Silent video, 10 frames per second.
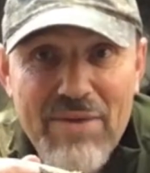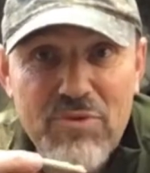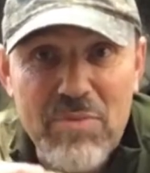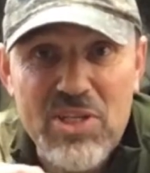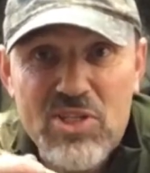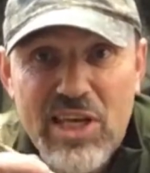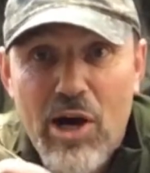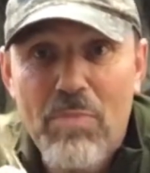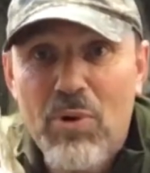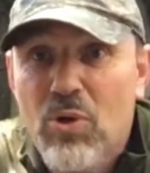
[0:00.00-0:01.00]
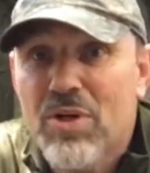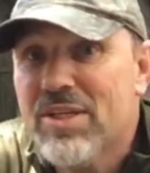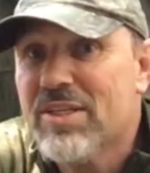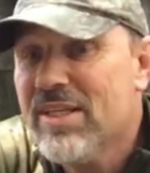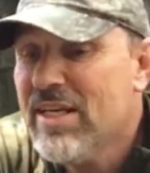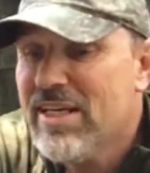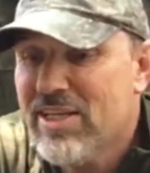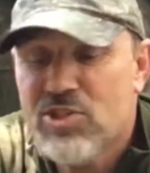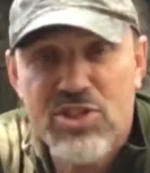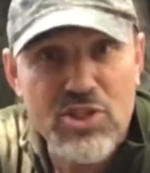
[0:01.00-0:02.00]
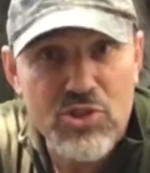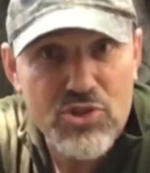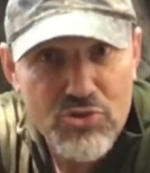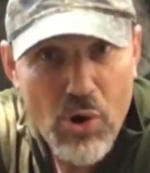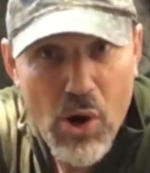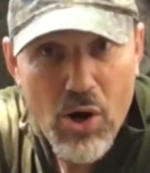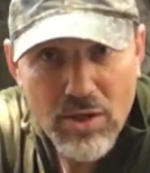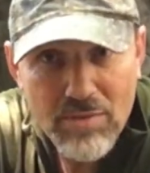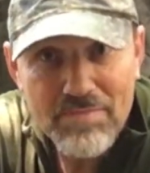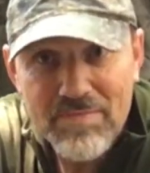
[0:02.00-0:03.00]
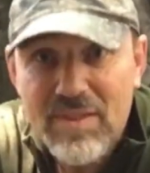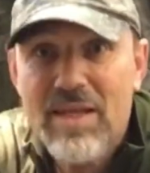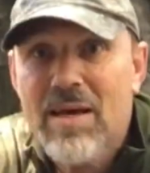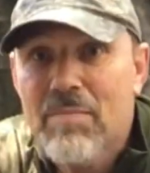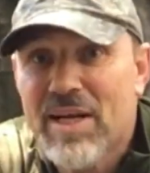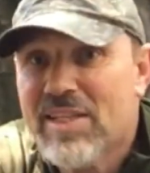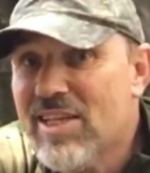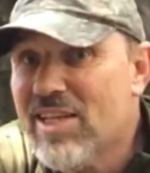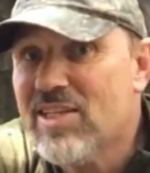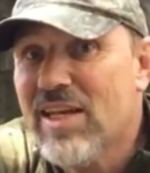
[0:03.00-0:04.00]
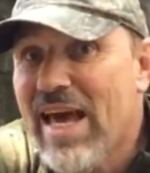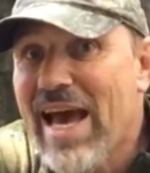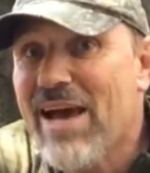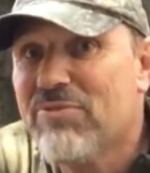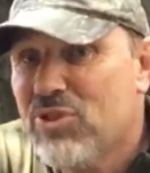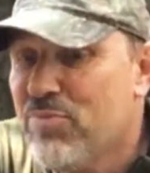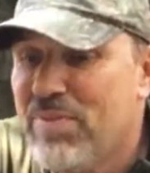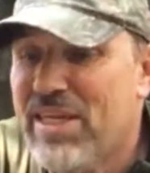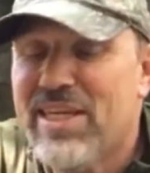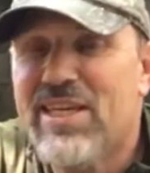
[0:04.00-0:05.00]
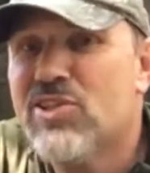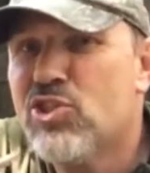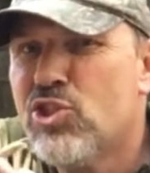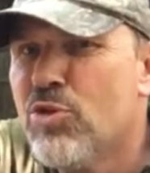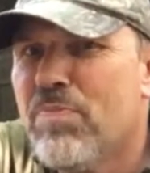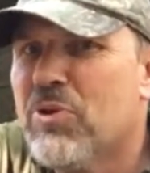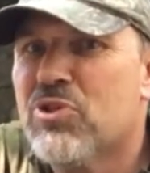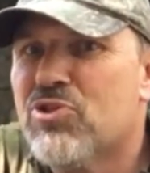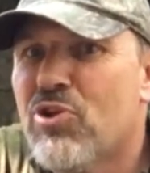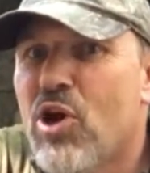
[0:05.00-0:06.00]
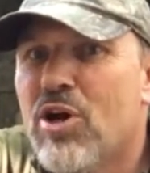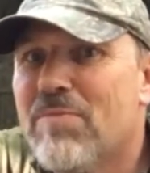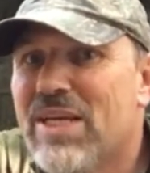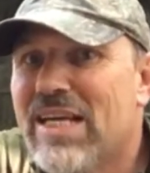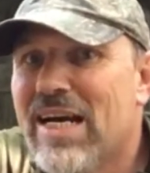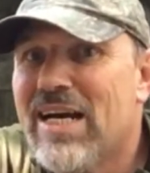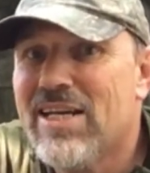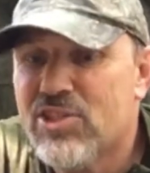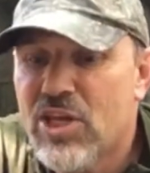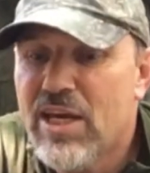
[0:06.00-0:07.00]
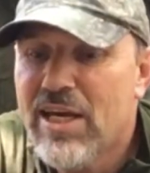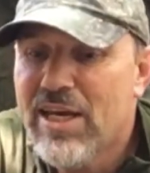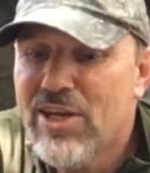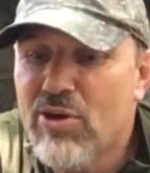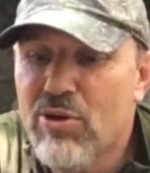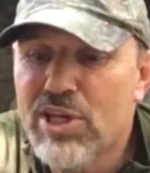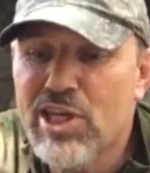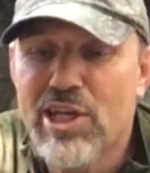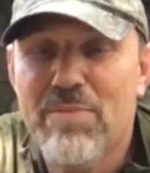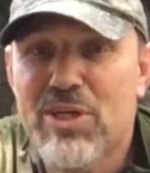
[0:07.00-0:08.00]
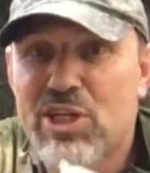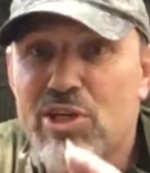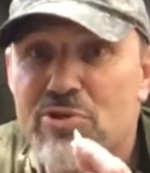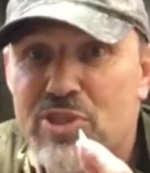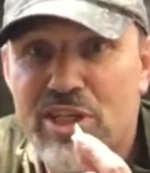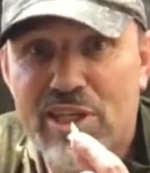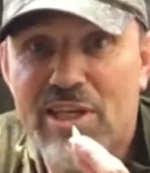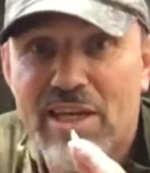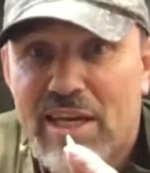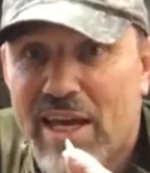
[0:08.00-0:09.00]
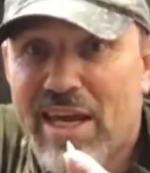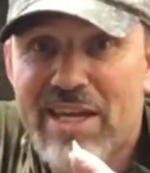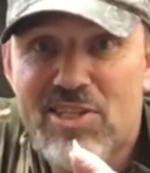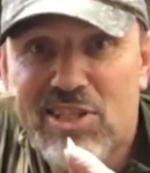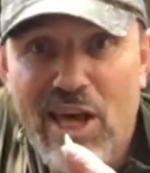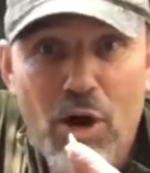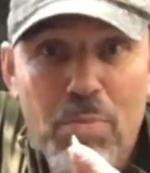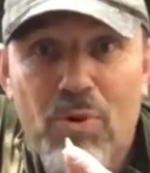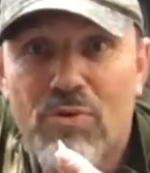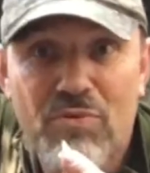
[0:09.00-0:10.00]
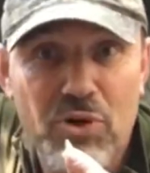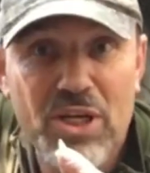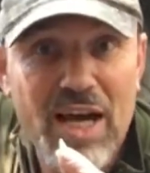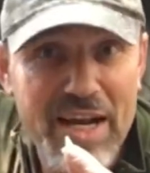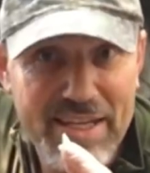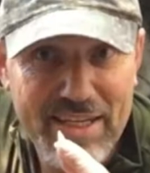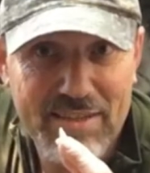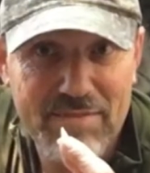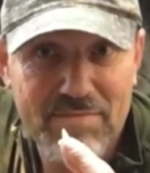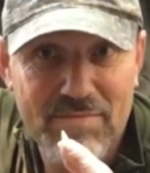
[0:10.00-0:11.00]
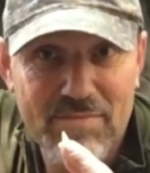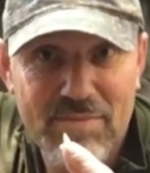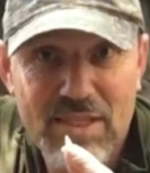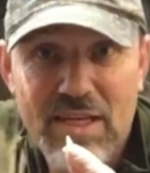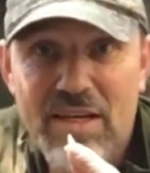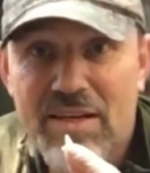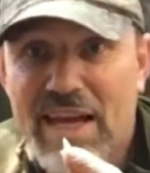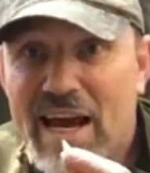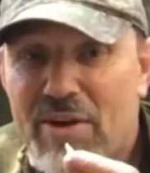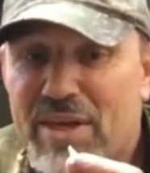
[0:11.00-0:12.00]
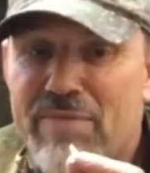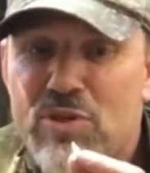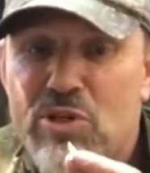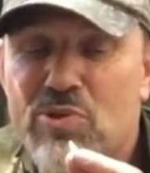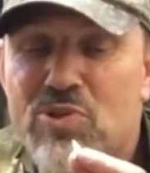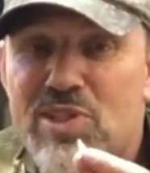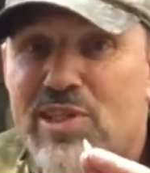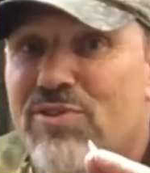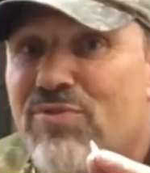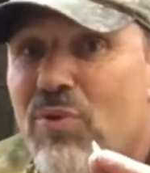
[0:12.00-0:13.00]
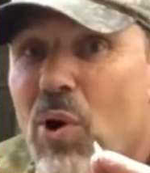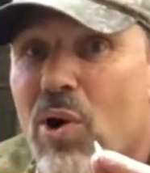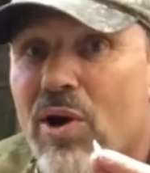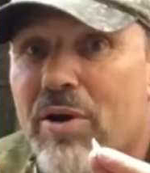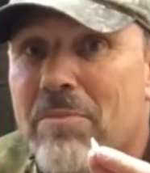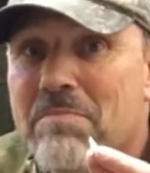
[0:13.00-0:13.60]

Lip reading: for my scalpel. It is still strong, but it doesn't have to be super strong because you're only going to be using a scalpel for cutting. Now they've used these for